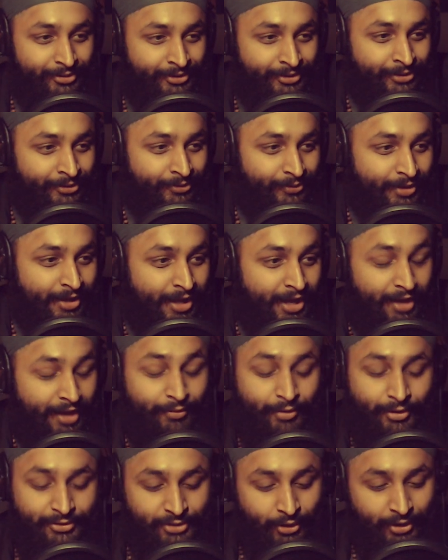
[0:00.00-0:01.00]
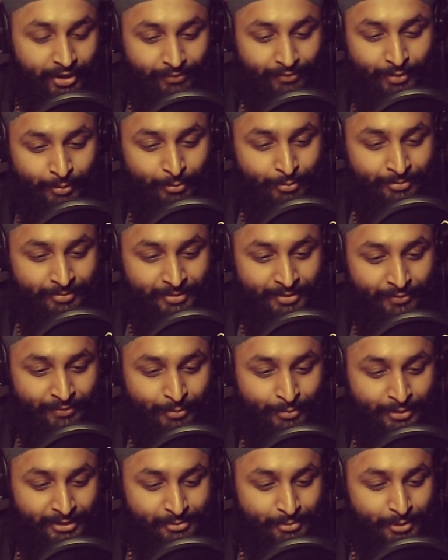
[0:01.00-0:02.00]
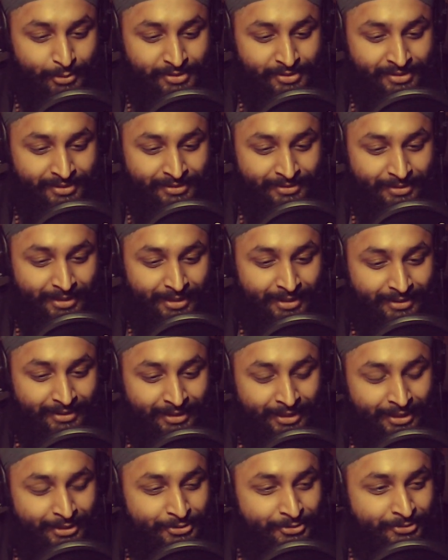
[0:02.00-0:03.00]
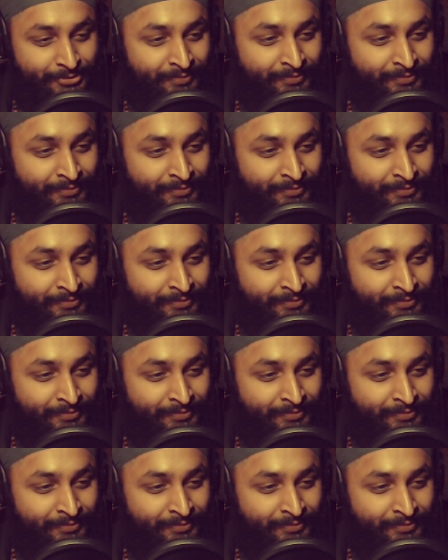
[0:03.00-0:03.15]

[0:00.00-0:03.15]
You know, sorry if I'm exposing anything, Andrew.